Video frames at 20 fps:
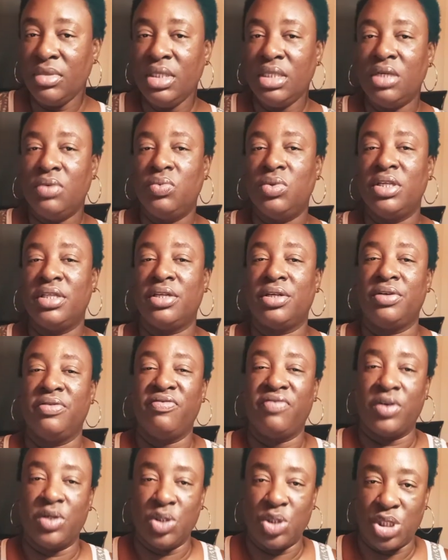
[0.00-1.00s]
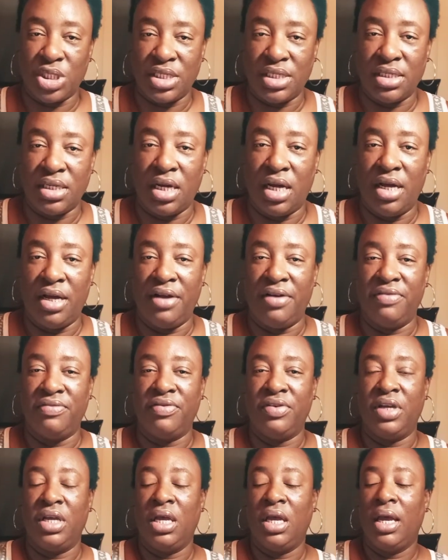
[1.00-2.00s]
with her version
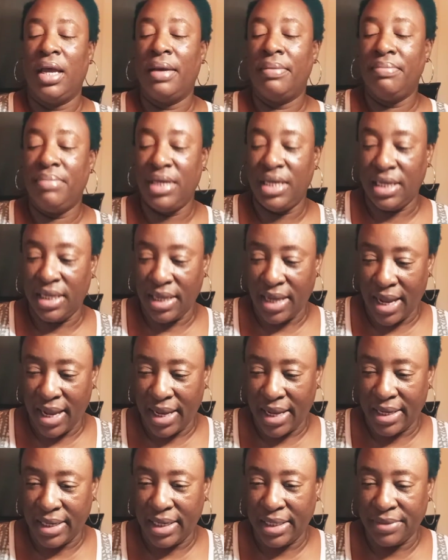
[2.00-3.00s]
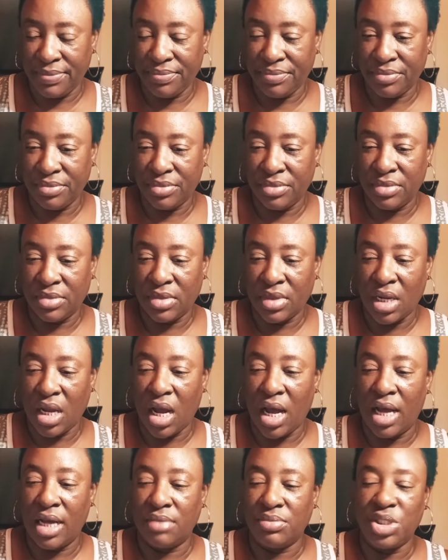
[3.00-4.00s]
of being Annie.
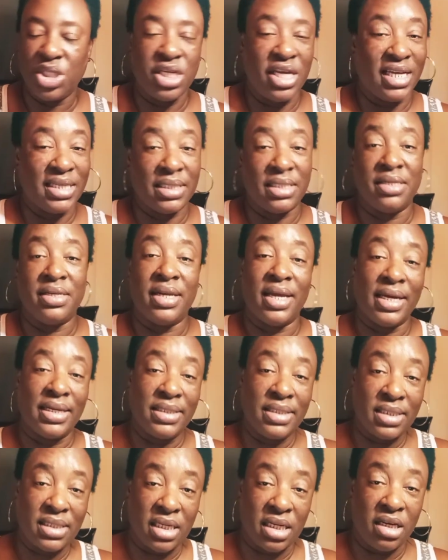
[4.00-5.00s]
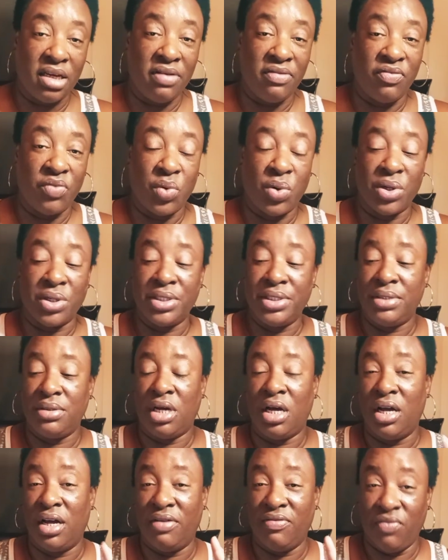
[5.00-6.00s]
She has a nice singing
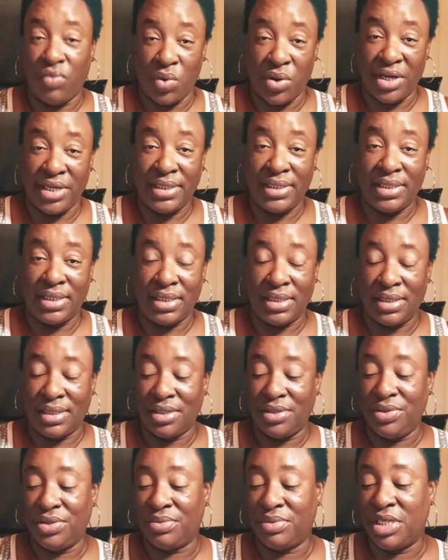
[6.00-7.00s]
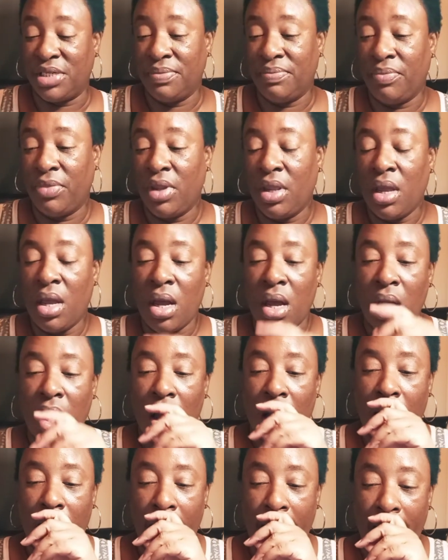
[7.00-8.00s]
voice, excuse me.
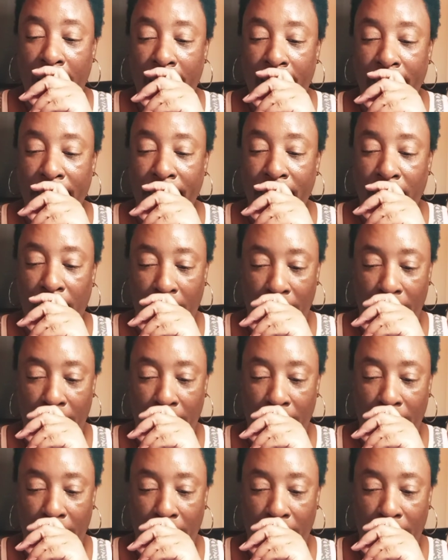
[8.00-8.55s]
I